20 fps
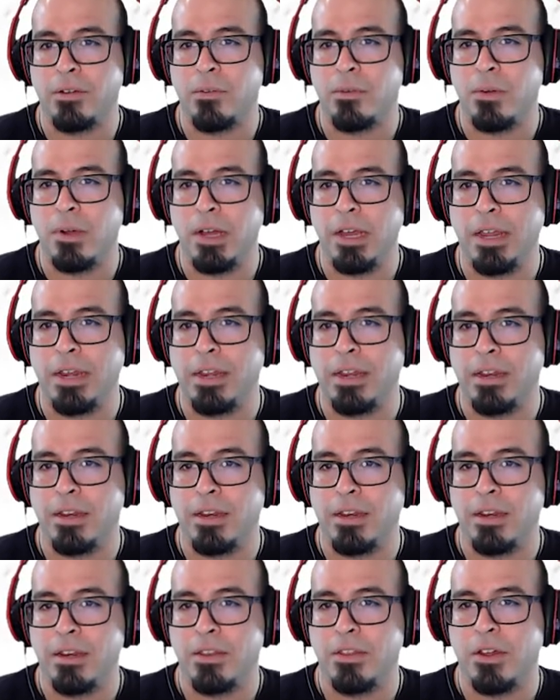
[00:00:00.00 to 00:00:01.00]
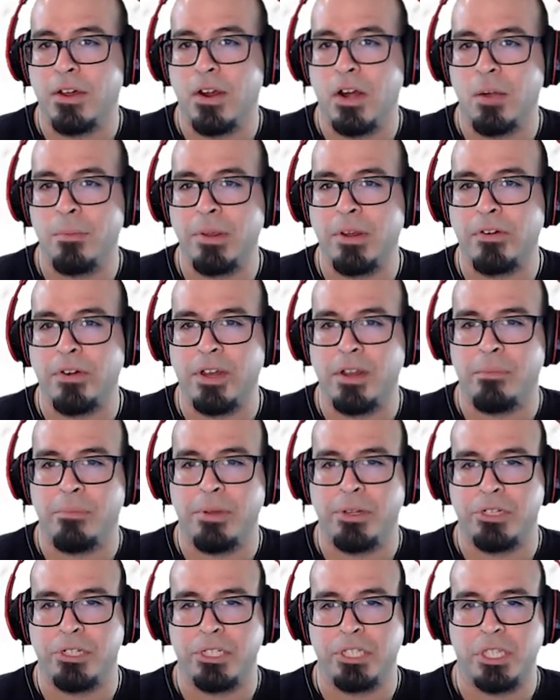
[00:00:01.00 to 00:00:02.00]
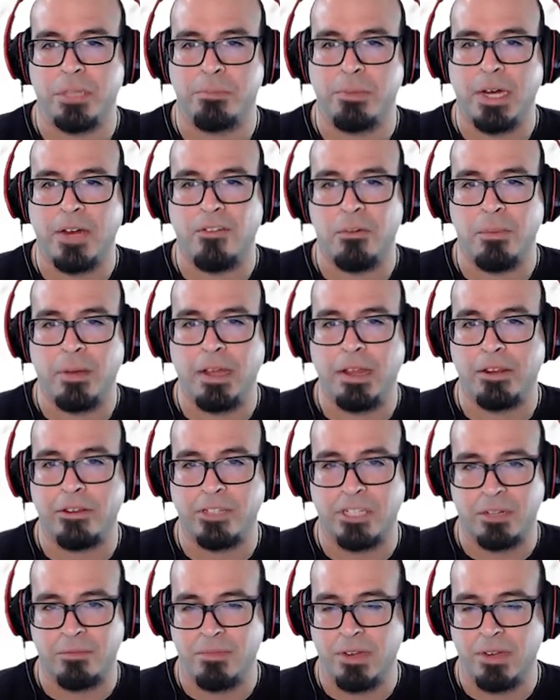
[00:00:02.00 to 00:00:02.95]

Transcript: What? The army grunt punches the Bobbermine using